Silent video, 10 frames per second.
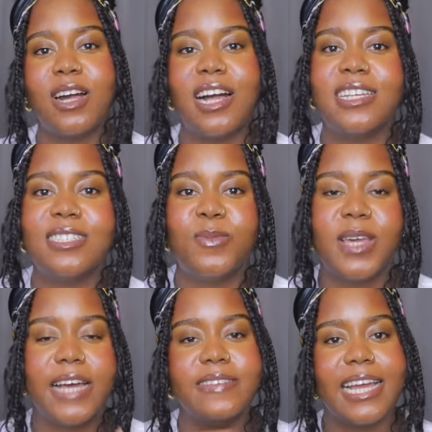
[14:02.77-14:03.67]
workers,
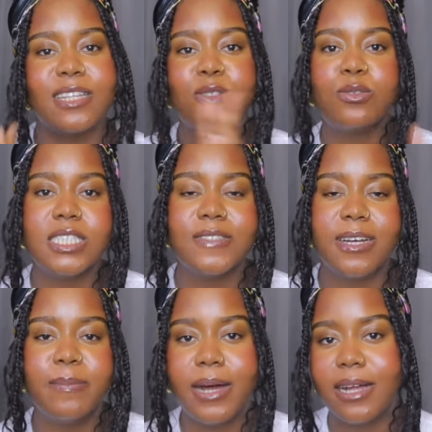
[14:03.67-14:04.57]
we have like 2
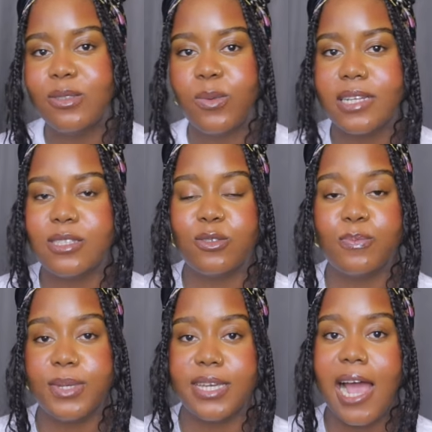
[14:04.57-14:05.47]
different pathways to
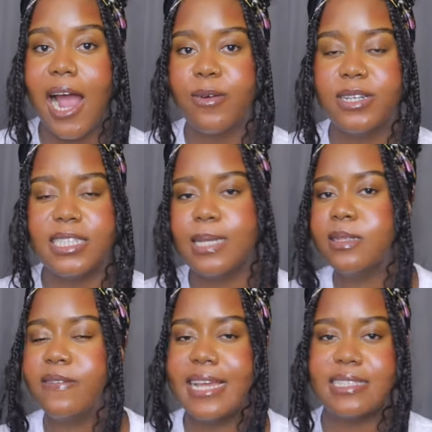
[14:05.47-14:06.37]
PR in
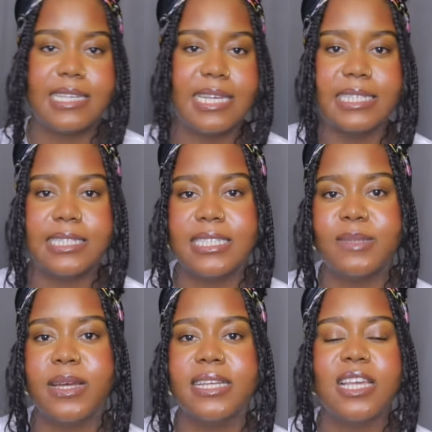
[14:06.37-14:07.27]
terms of like skill
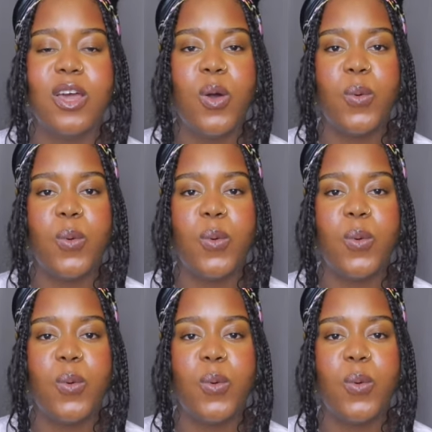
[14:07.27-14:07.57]
assessment.